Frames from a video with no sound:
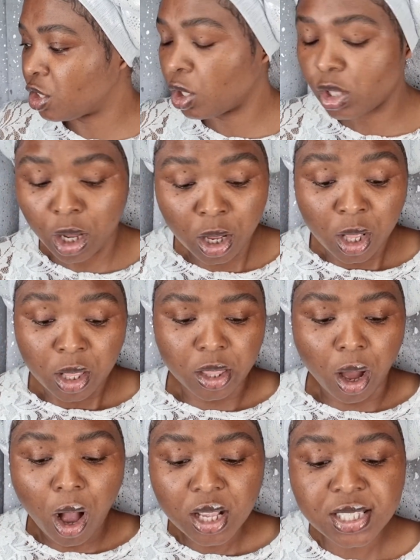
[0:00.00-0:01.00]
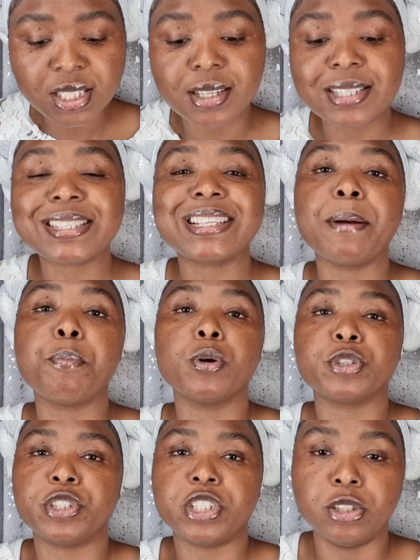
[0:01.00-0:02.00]
So the, the Oscar slap
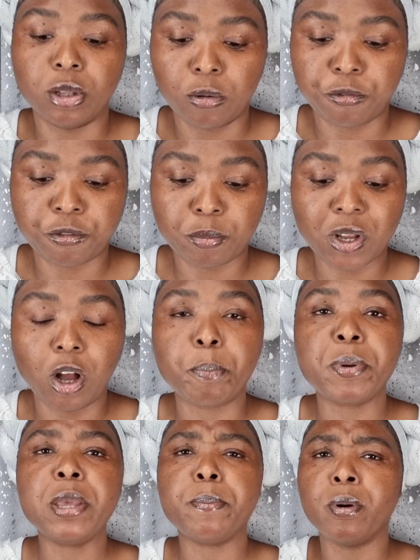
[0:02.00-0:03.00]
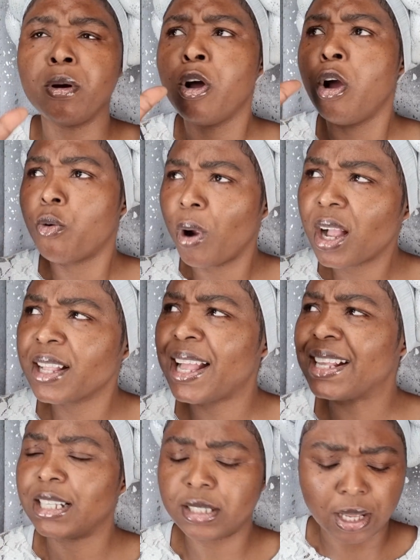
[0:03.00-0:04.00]
wasn't enough because people
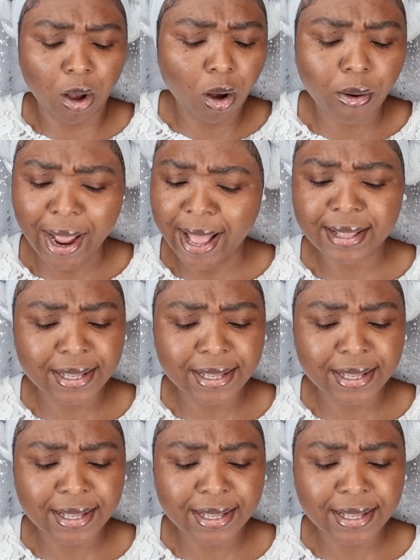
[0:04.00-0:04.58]
recognize and say, all right,